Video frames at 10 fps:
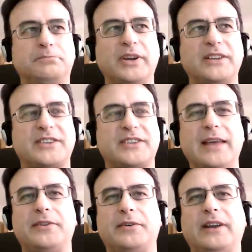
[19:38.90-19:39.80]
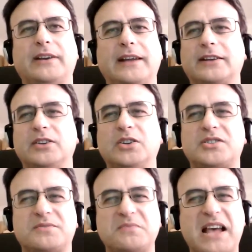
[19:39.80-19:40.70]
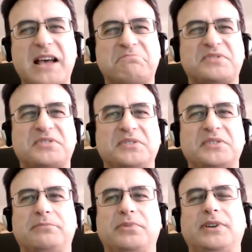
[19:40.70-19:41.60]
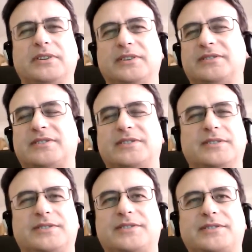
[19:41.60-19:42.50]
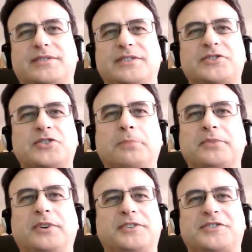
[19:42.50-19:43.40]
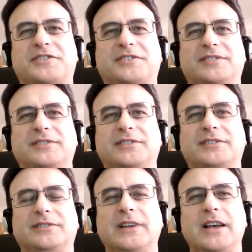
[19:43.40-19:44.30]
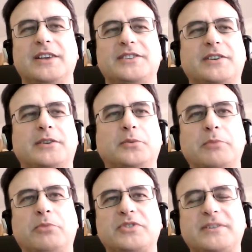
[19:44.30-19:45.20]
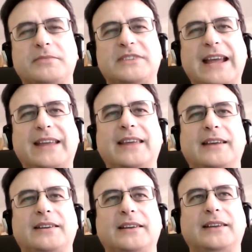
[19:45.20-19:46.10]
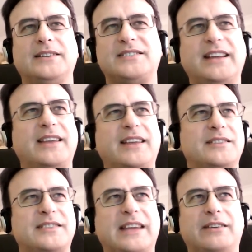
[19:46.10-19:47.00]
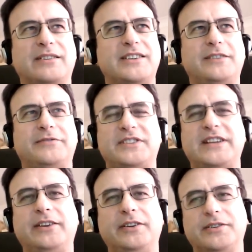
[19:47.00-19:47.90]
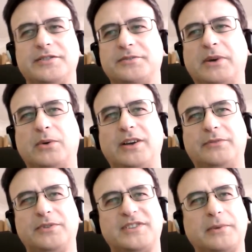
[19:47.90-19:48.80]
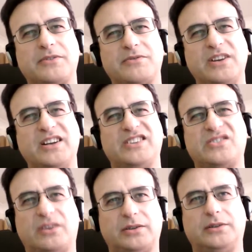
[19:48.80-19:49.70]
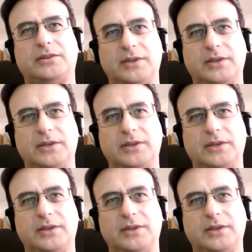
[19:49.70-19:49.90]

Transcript: putting it together, and it looks absolutely brilliant. It's top notch. So we bought some decking, and this decking's guaranteed for 10 years. My wife wants something that's really solid,